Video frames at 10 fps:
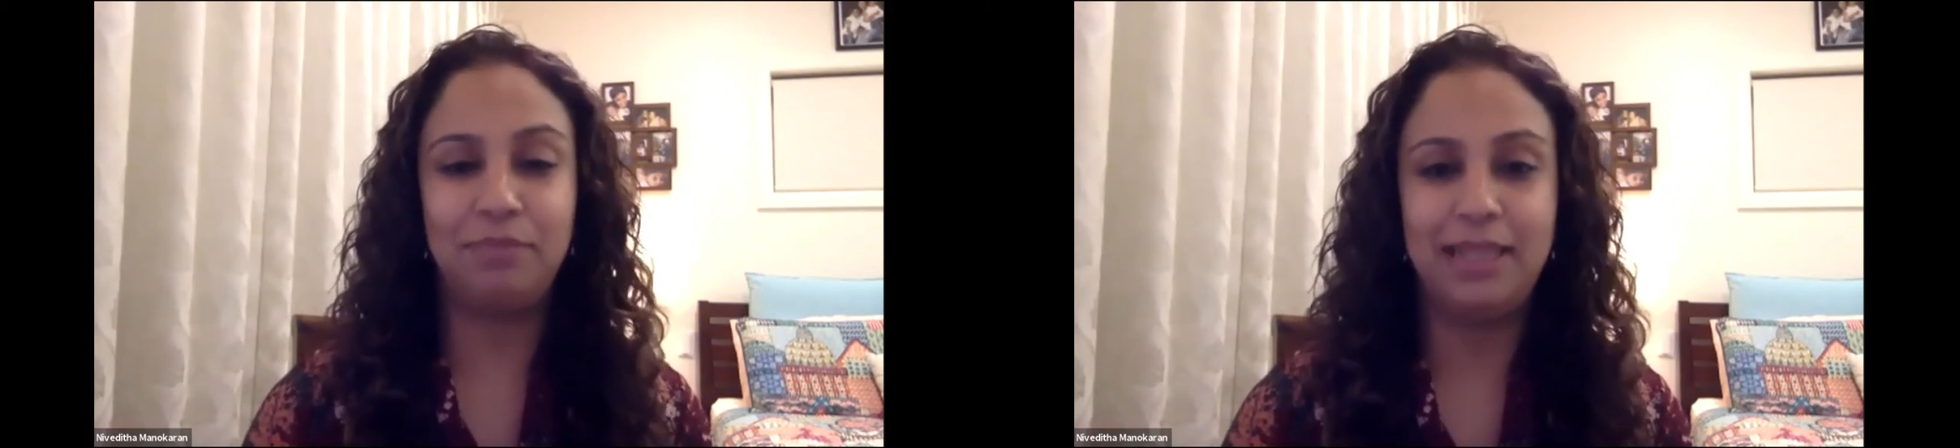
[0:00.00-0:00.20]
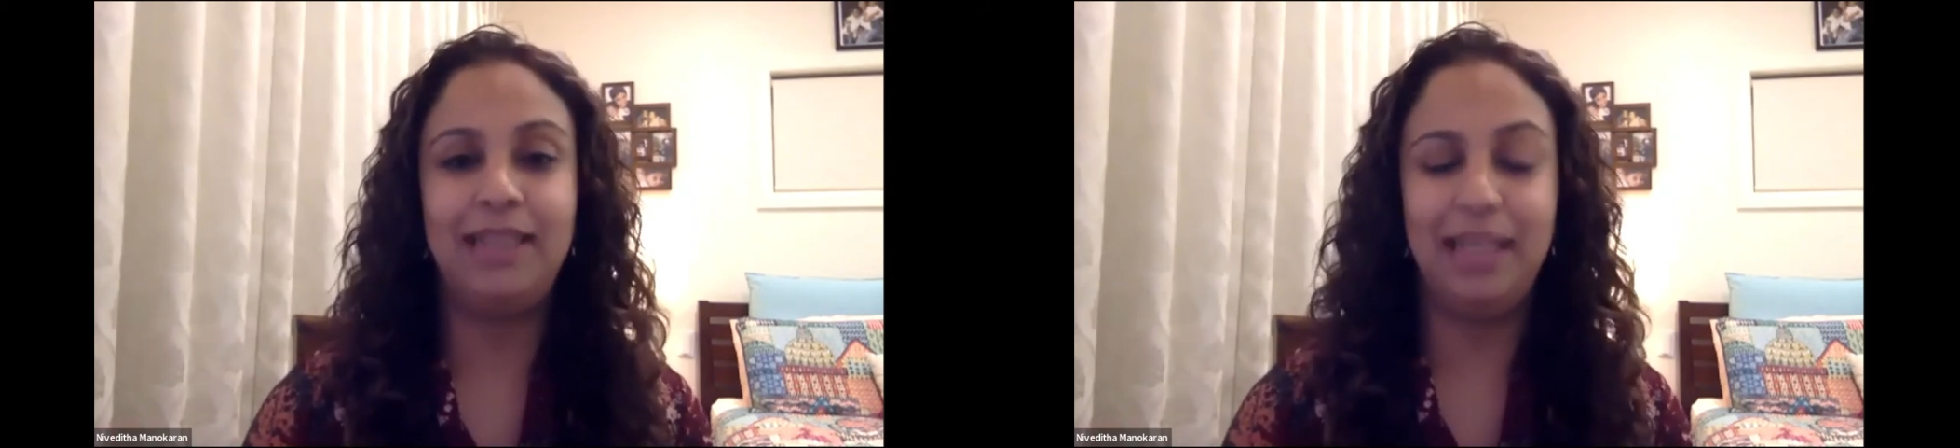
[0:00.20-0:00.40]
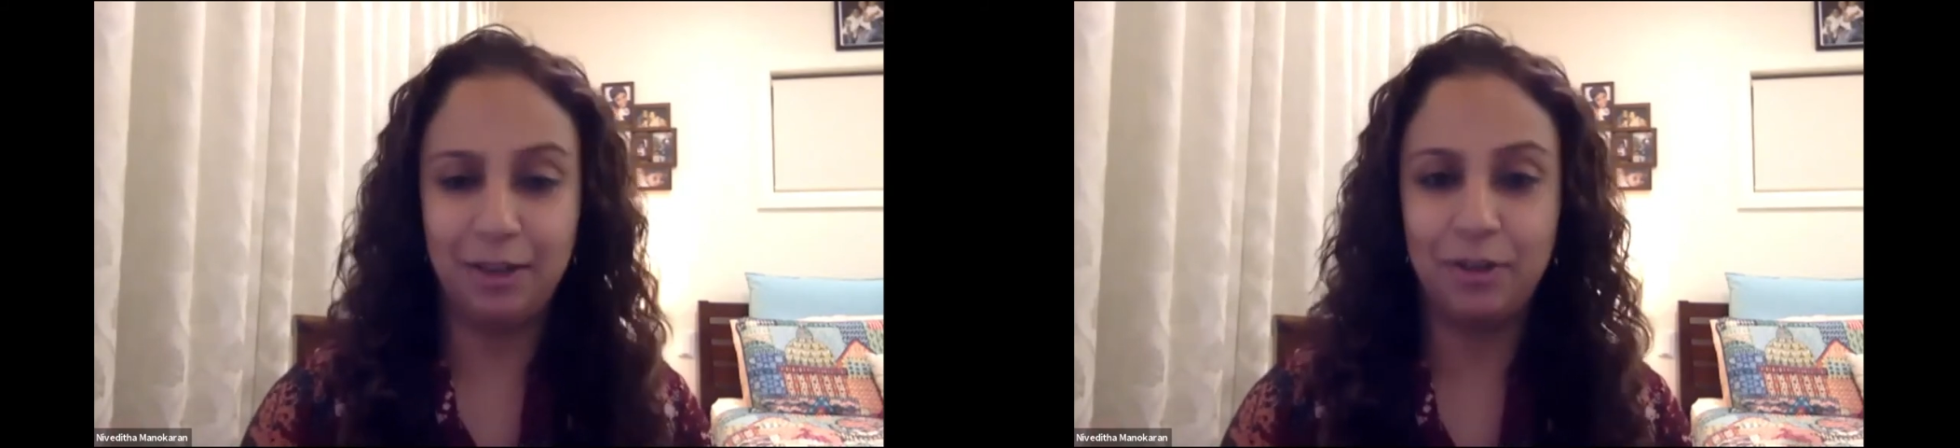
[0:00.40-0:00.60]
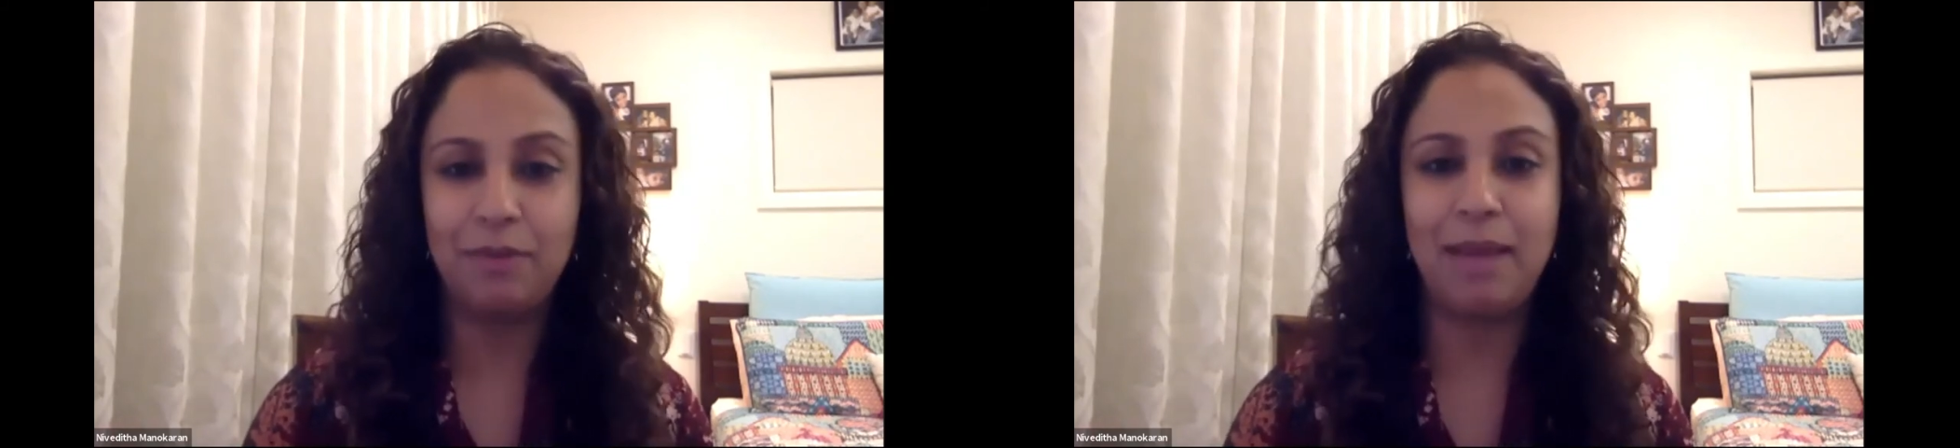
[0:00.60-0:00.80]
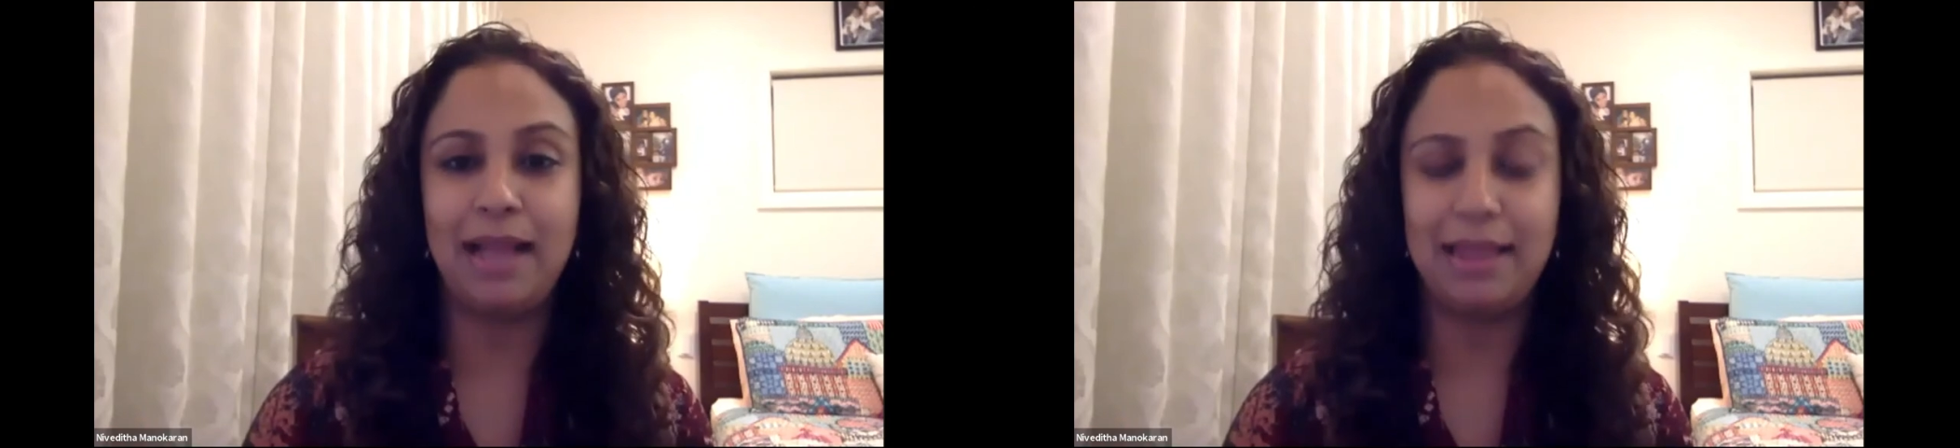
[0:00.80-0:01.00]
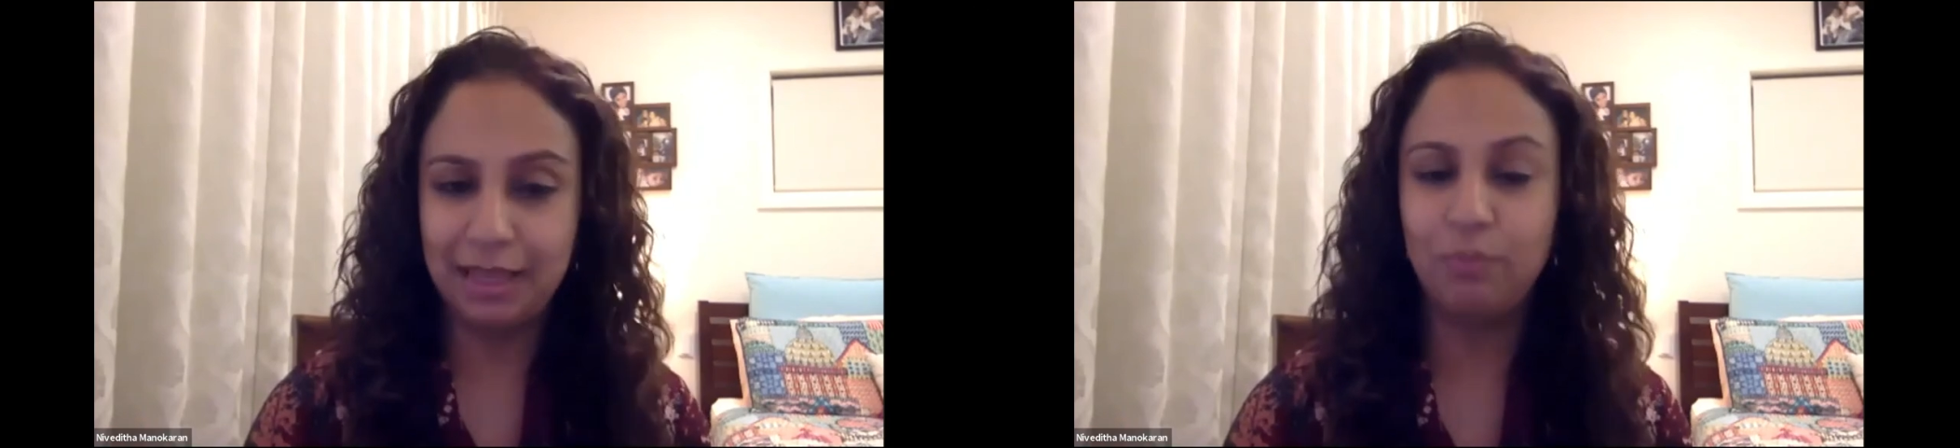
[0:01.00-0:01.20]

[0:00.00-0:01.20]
deal or a bad thing.